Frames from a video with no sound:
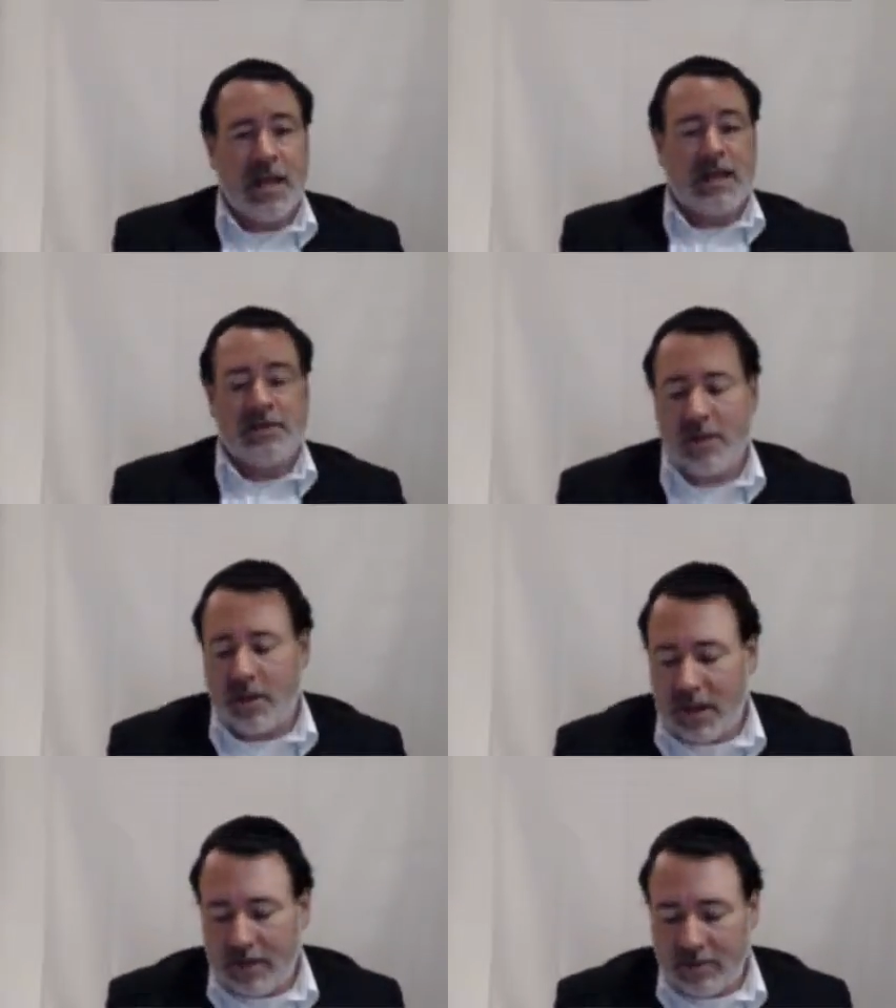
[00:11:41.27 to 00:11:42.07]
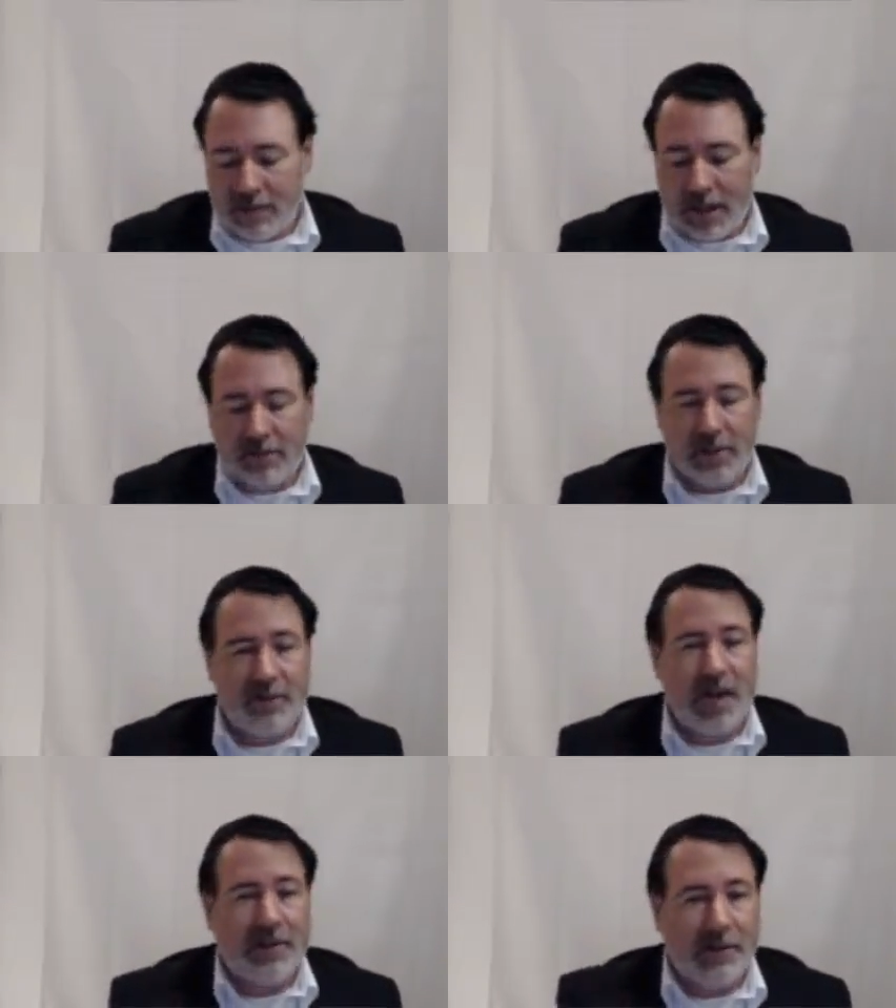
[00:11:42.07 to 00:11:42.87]
And so they
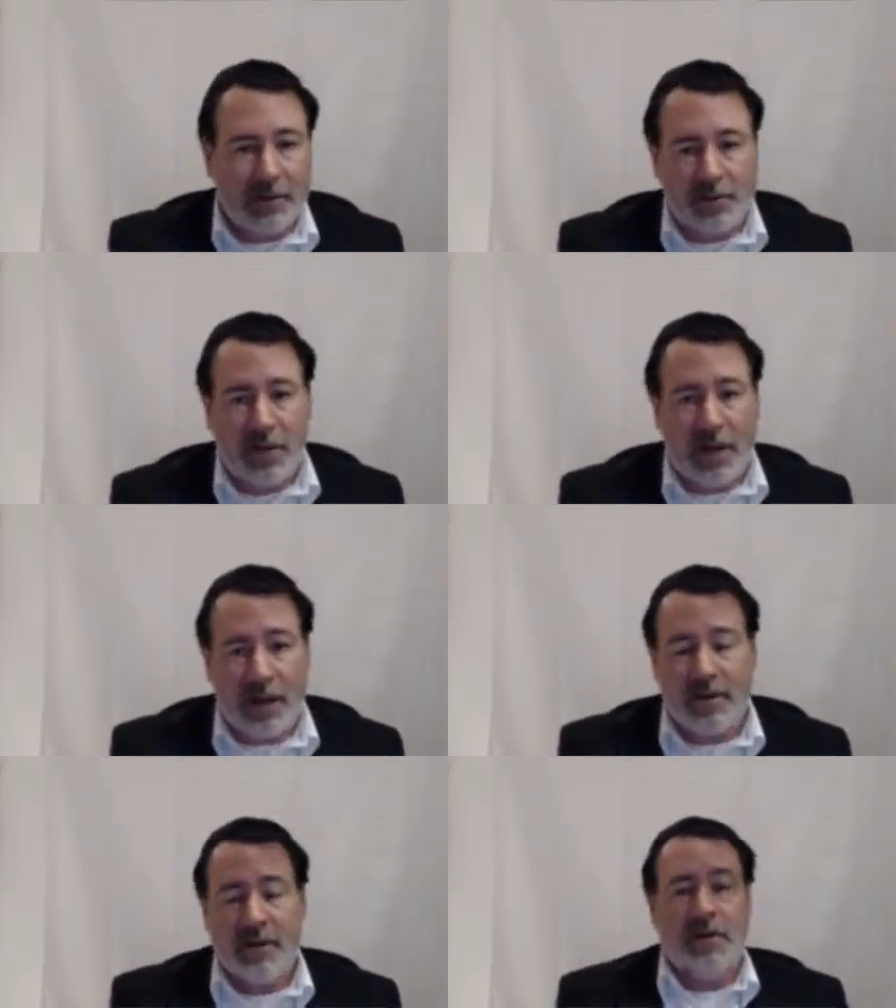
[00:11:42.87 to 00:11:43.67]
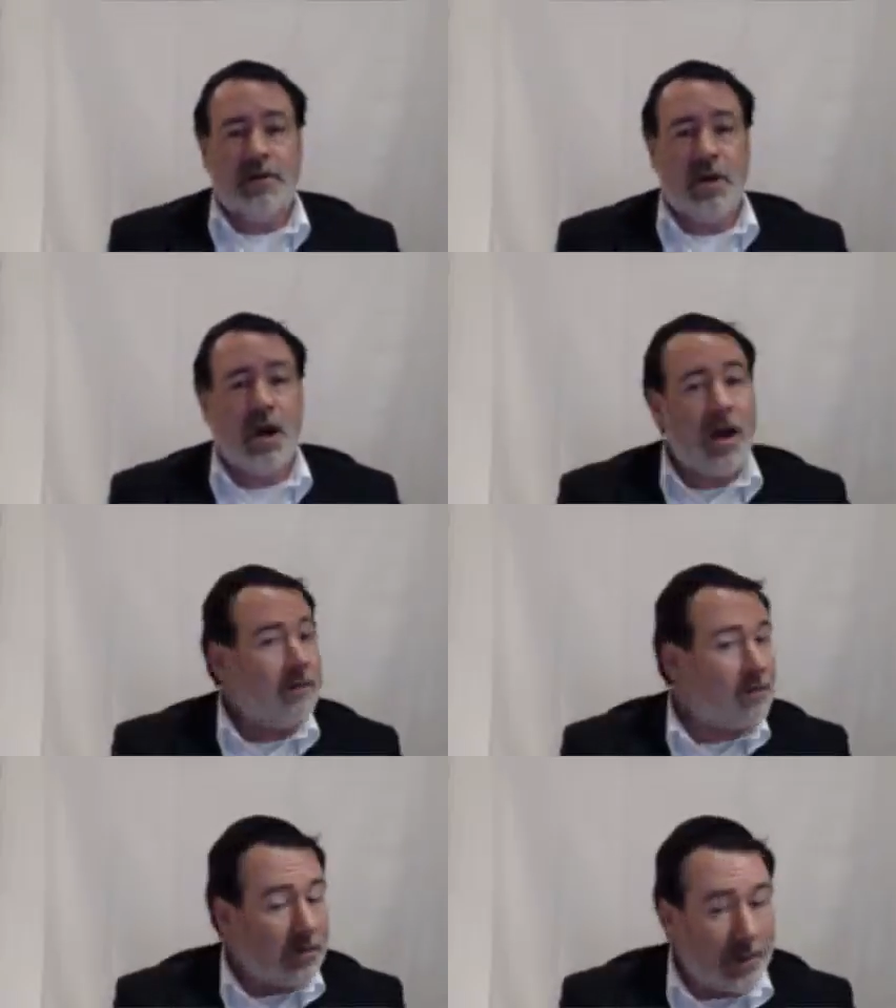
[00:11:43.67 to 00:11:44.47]
live out their entire
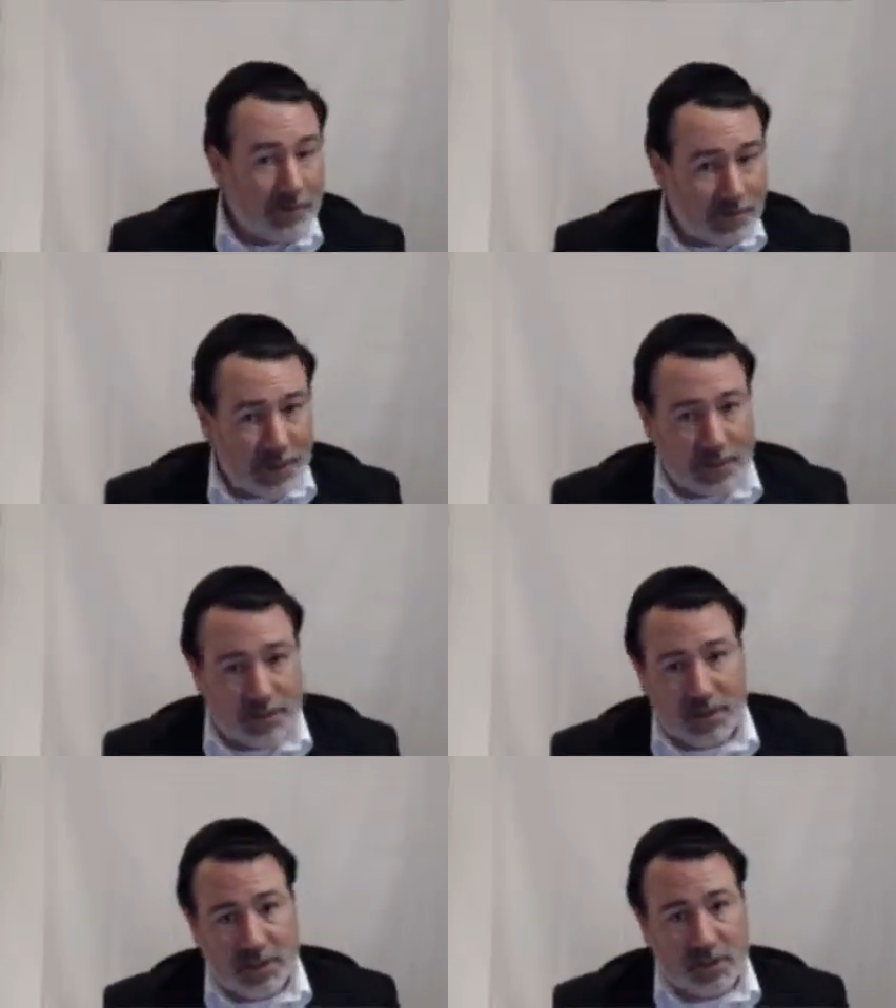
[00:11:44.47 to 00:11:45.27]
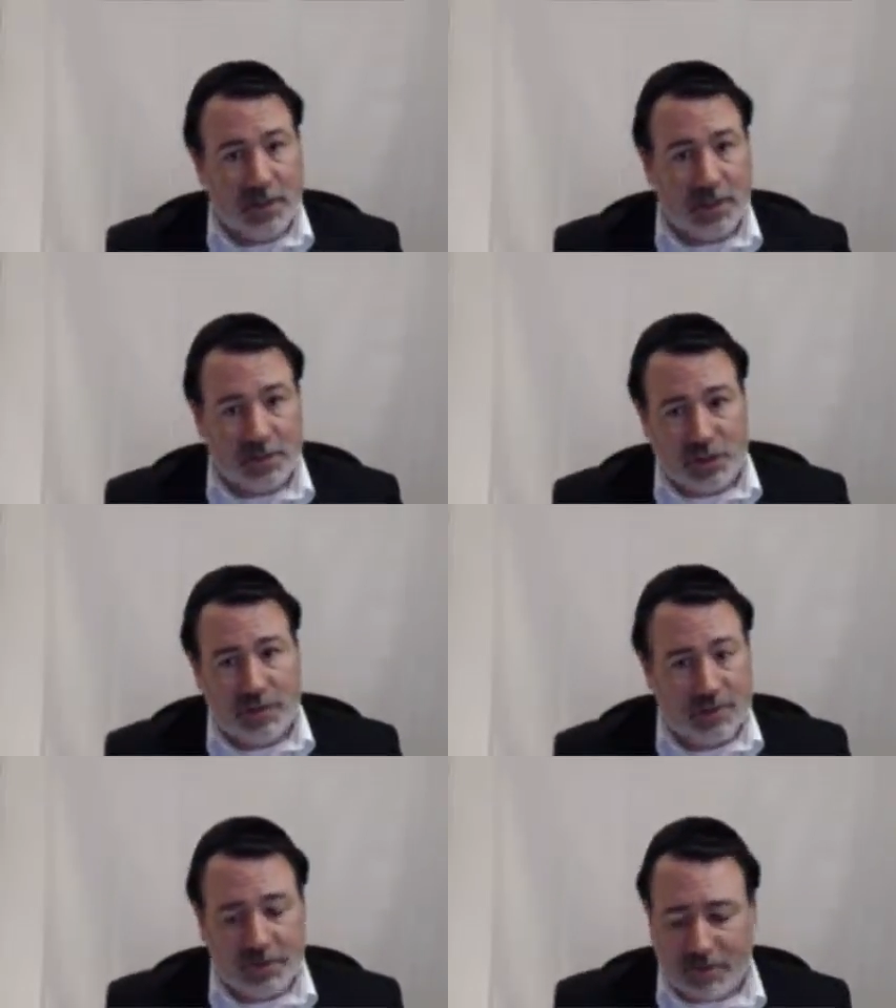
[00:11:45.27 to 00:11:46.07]
lives, or they continue their
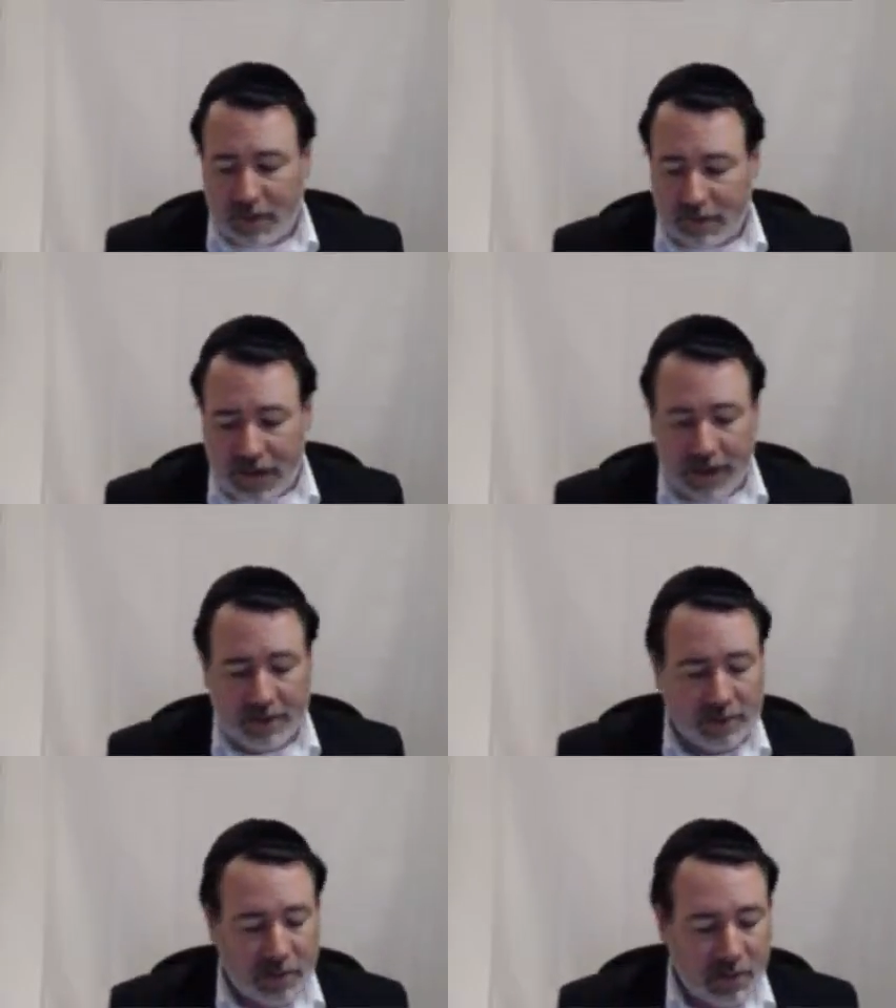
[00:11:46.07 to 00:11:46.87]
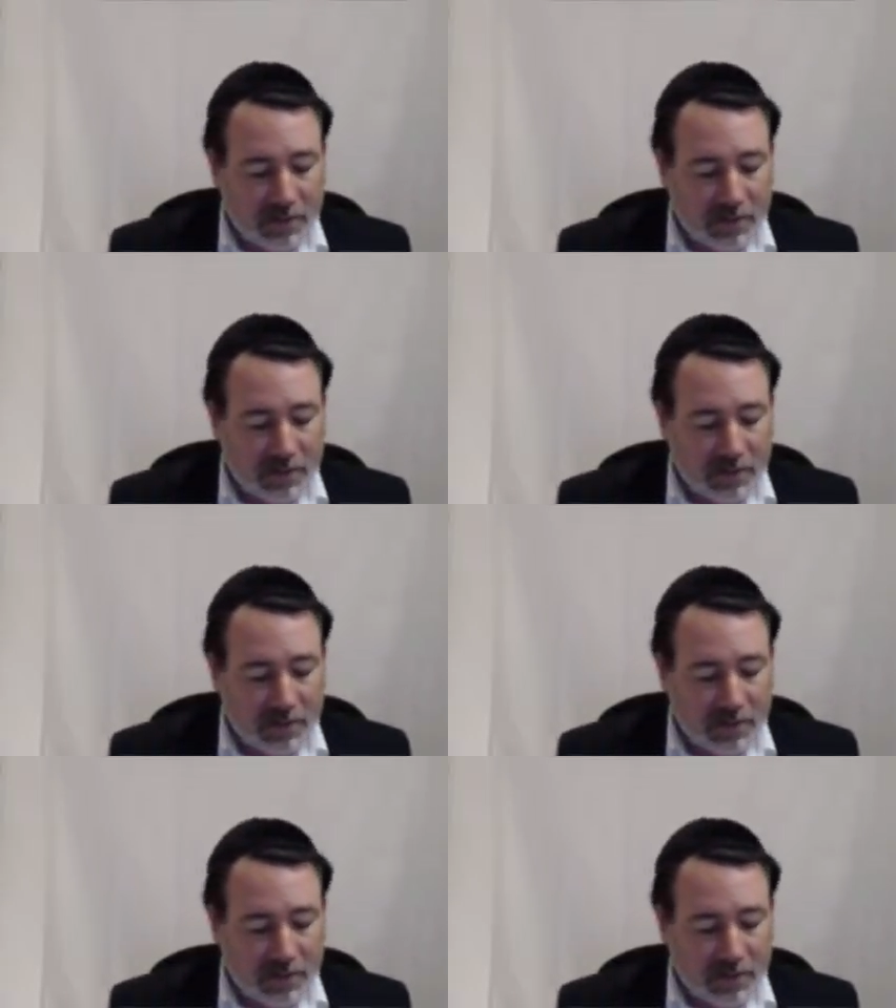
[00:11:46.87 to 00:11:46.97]
shift to the very end,